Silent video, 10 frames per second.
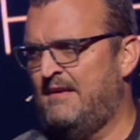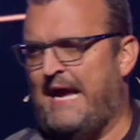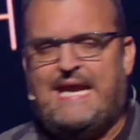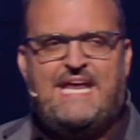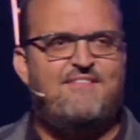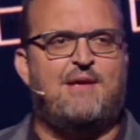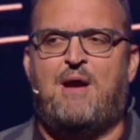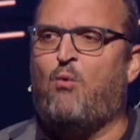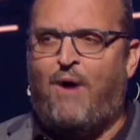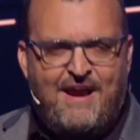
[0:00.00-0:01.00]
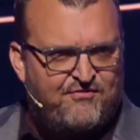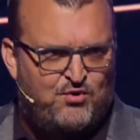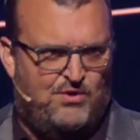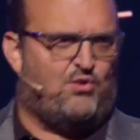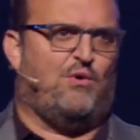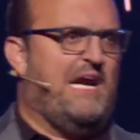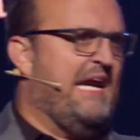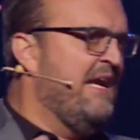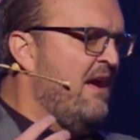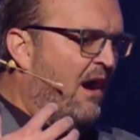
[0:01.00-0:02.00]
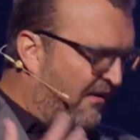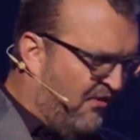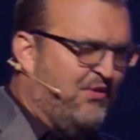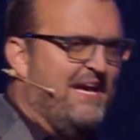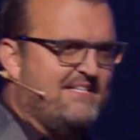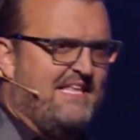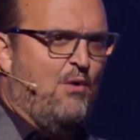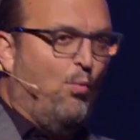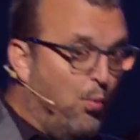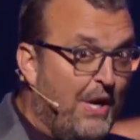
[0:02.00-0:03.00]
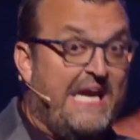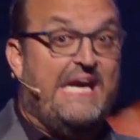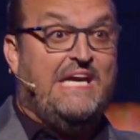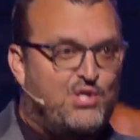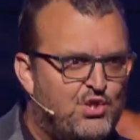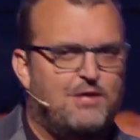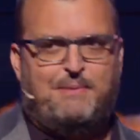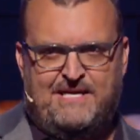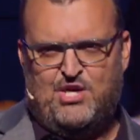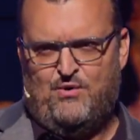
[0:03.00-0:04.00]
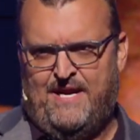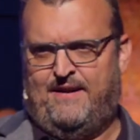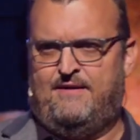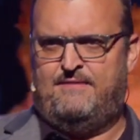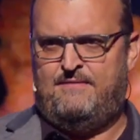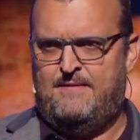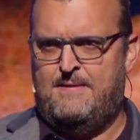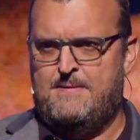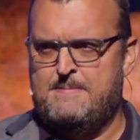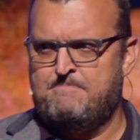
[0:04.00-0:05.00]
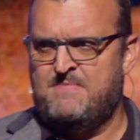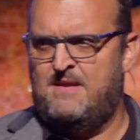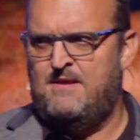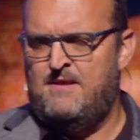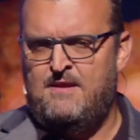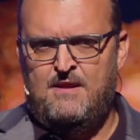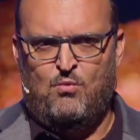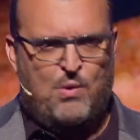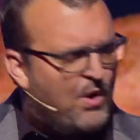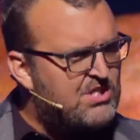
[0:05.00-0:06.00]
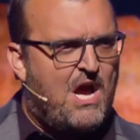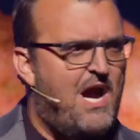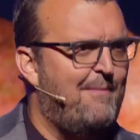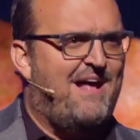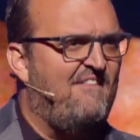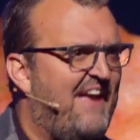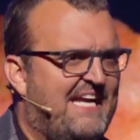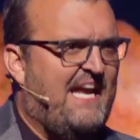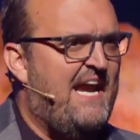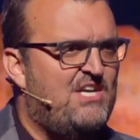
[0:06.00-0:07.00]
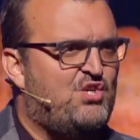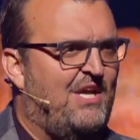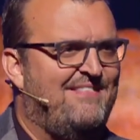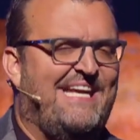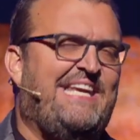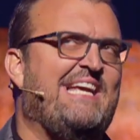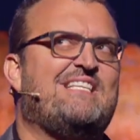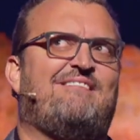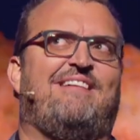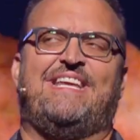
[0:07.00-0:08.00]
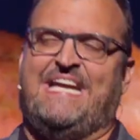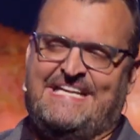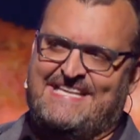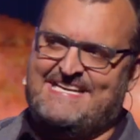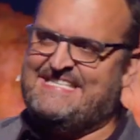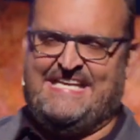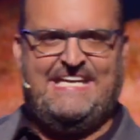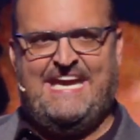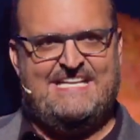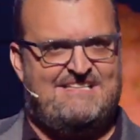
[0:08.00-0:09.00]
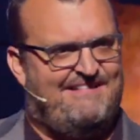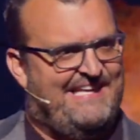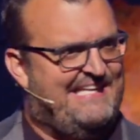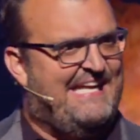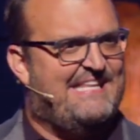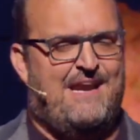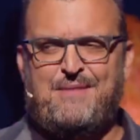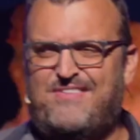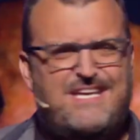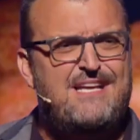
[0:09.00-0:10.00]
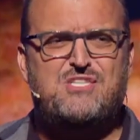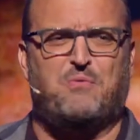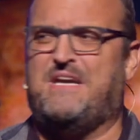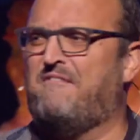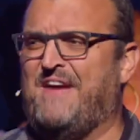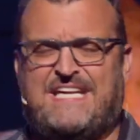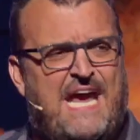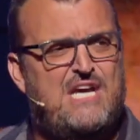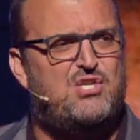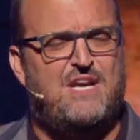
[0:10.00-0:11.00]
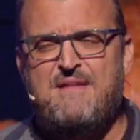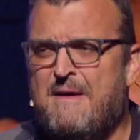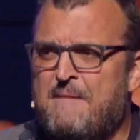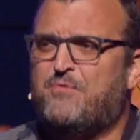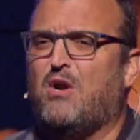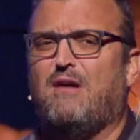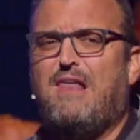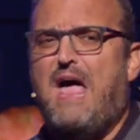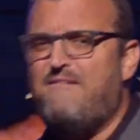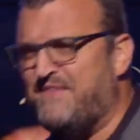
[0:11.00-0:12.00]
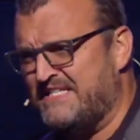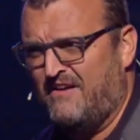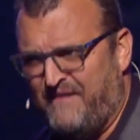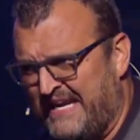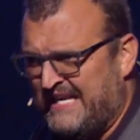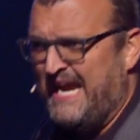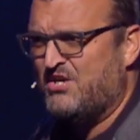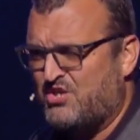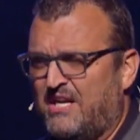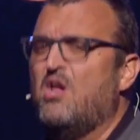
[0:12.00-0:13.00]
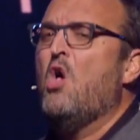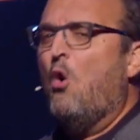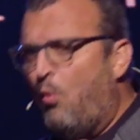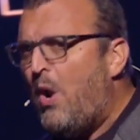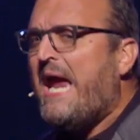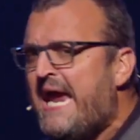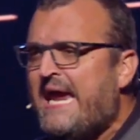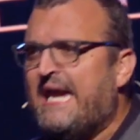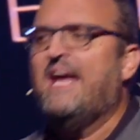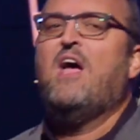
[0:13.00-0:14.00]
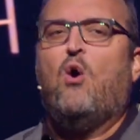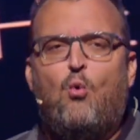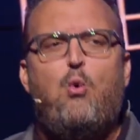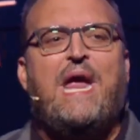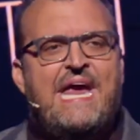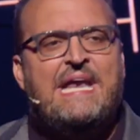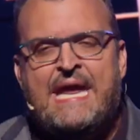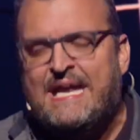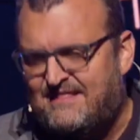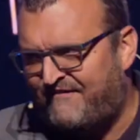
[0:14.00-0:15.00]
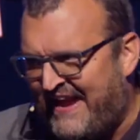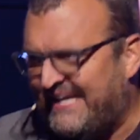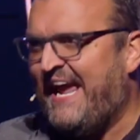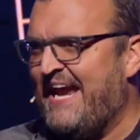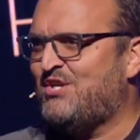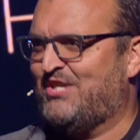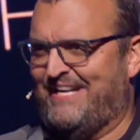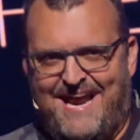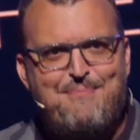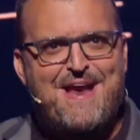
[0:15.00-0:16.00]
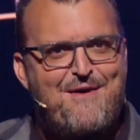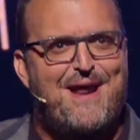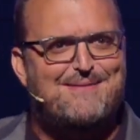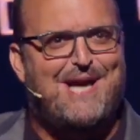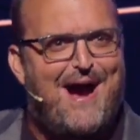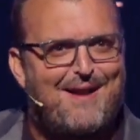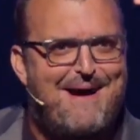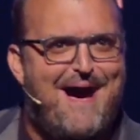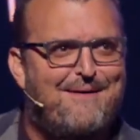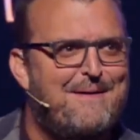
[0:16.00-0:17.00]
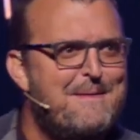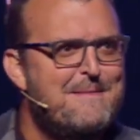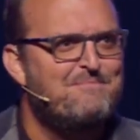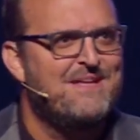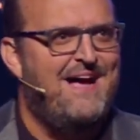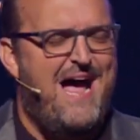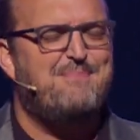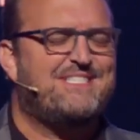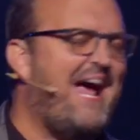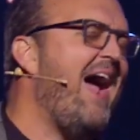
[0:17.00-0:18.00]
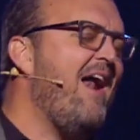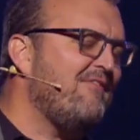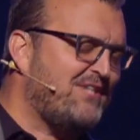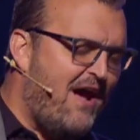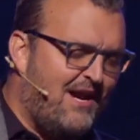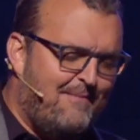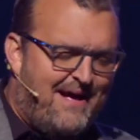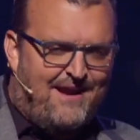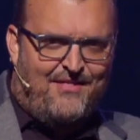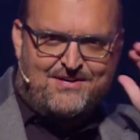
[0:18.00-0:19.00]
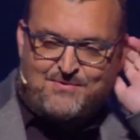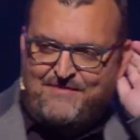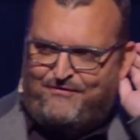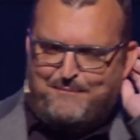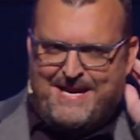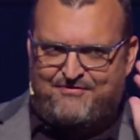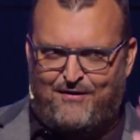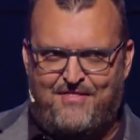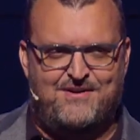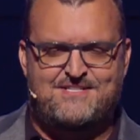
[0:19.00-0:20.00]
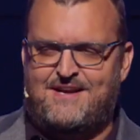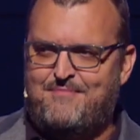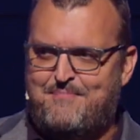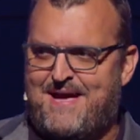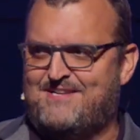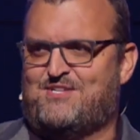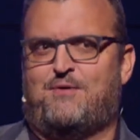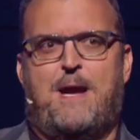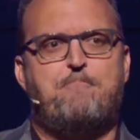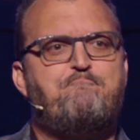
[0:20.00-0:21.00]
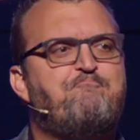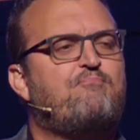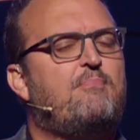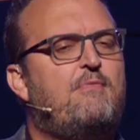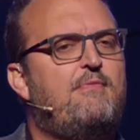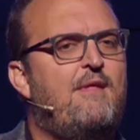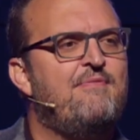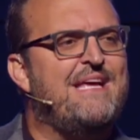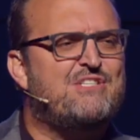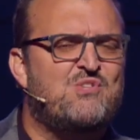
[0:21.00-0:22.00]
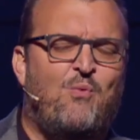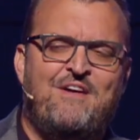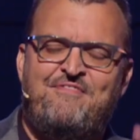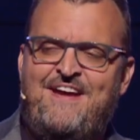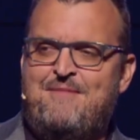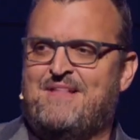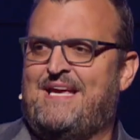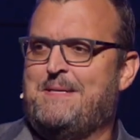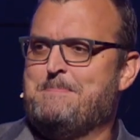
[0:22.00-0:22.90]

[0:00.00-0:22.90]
I can't even get my wife to agree on the things that we should be doing. When we're talking about a vacation, the kids really need this, the kids really need that. I'm like, the kids don't need a vacation. Their life is a vacation. We, we need the vacation. Anybody know what I'm talking about? I'm tired of talking about others, uh, for being for others, and I'm the pastor, right? That's just one family.